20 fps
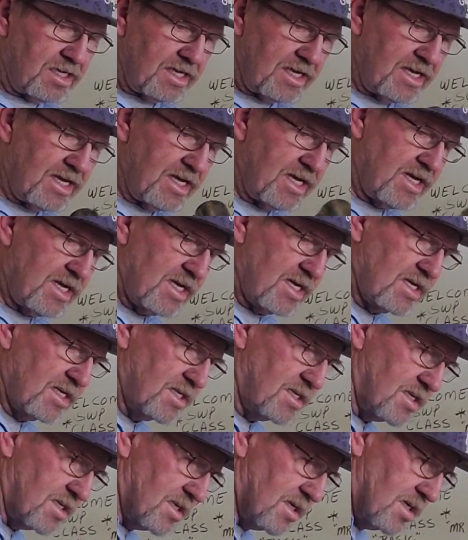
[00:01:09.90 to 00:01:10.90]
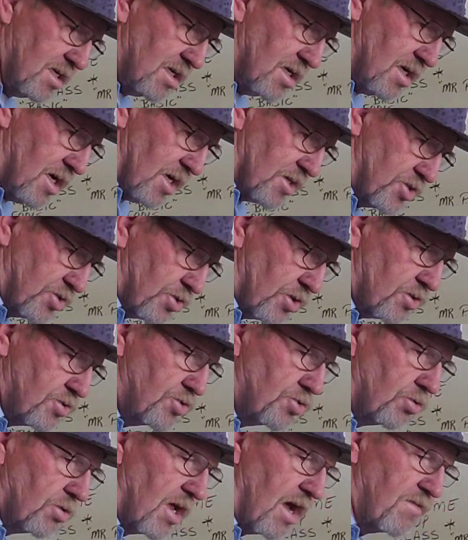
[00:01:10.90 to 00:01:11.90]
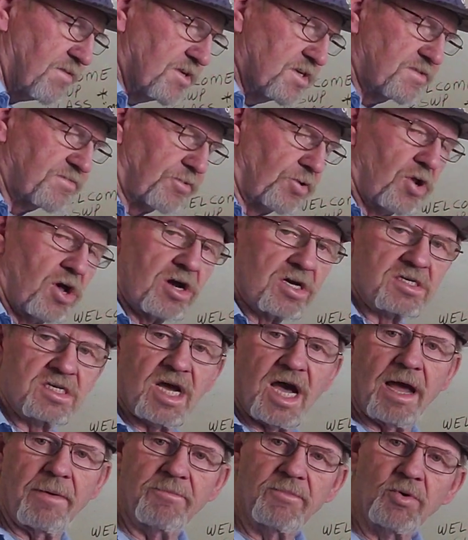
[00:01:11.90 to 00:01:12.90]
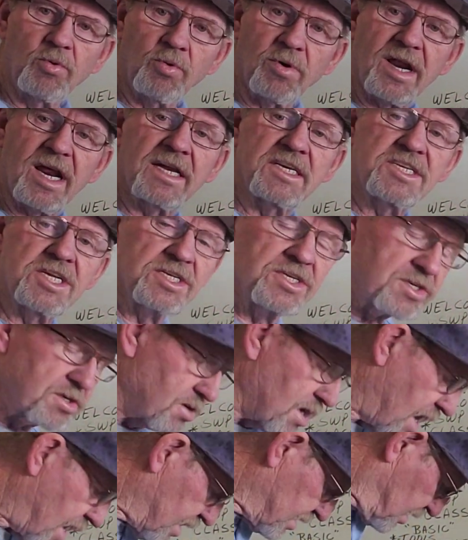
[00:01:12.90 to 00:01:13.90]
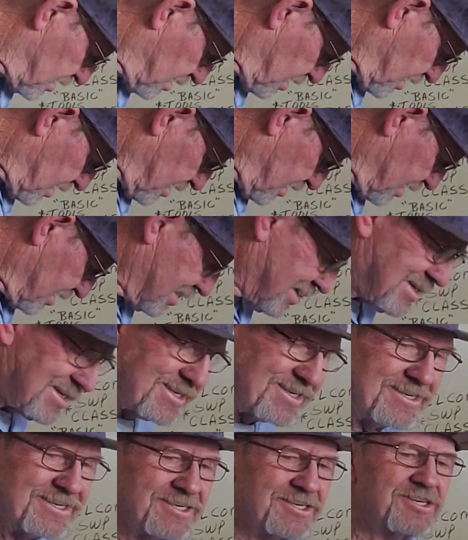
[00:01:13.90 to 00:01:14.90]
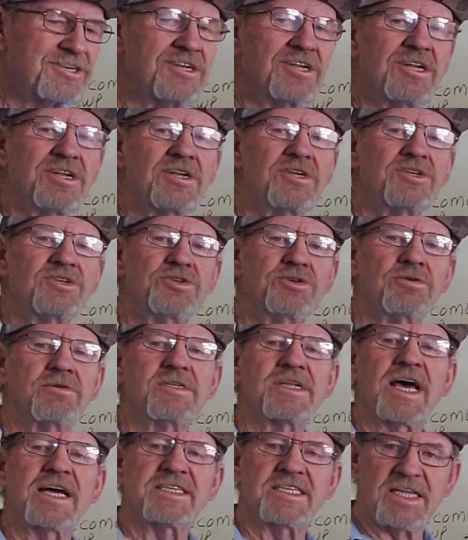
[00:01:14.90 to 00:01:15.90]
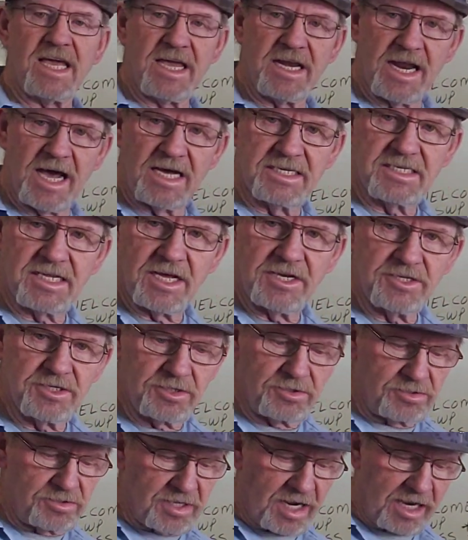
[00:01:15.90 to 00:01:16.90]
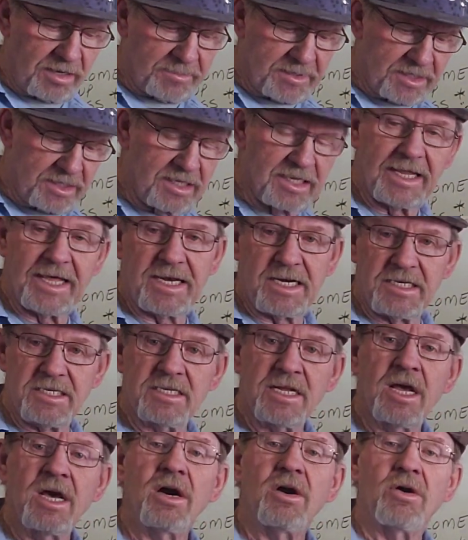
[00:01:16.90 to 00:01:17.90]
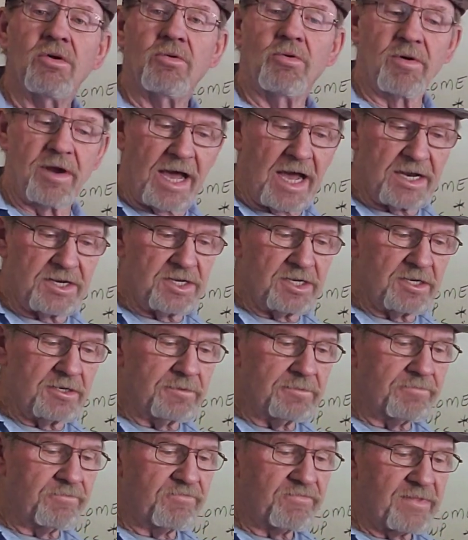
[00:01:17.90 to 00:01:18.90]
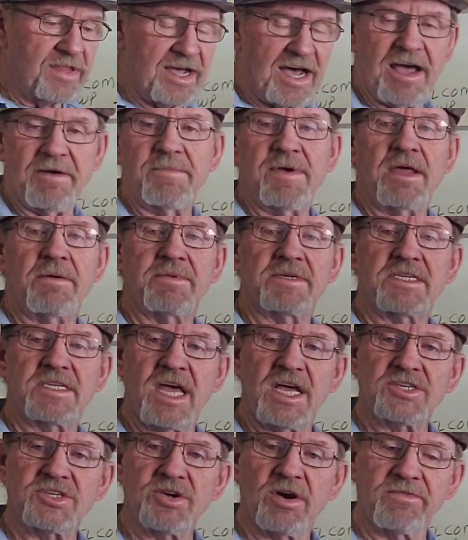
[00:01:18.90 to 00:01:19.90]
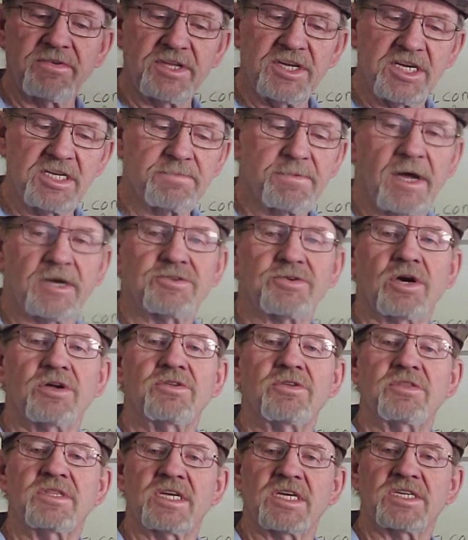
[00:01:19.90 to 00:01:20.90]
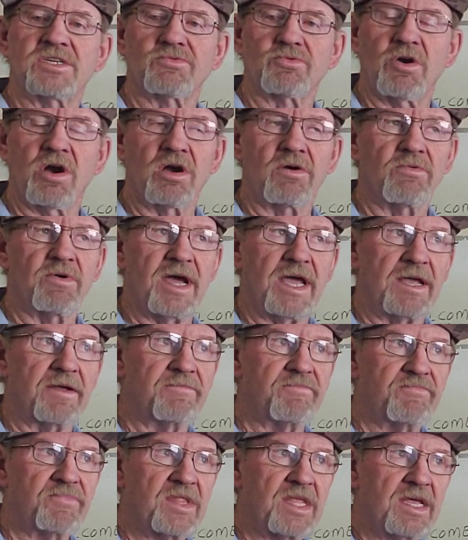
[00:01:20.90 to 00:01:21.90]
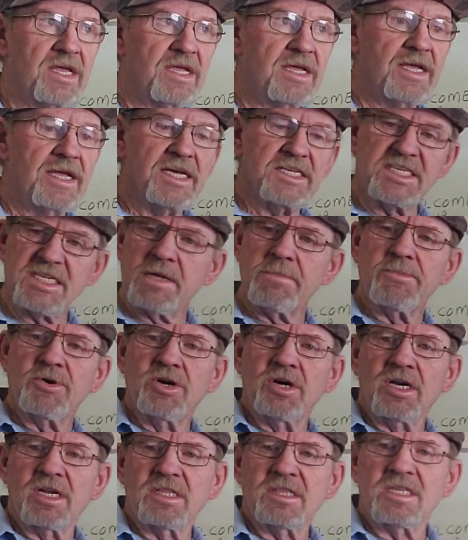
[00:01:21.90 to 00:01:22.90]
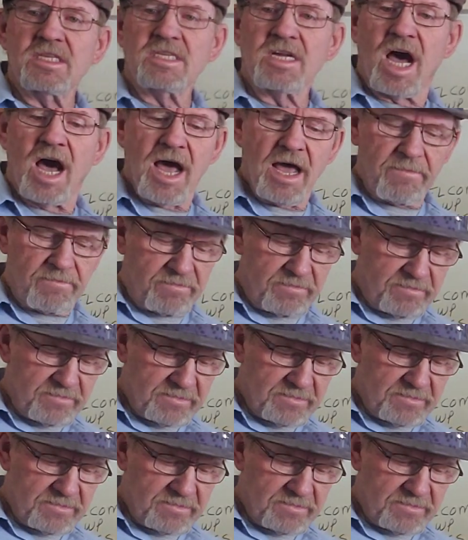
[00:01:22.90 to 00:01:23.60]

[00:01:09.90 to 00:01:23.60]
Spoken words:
is a certain tool I've used for a long time. What I teach you guys, do as I say, not as I do, gentlemen, ladies. What I do, I've made mistakes over the years by trying to do things the wrong way. It seemed good at the time.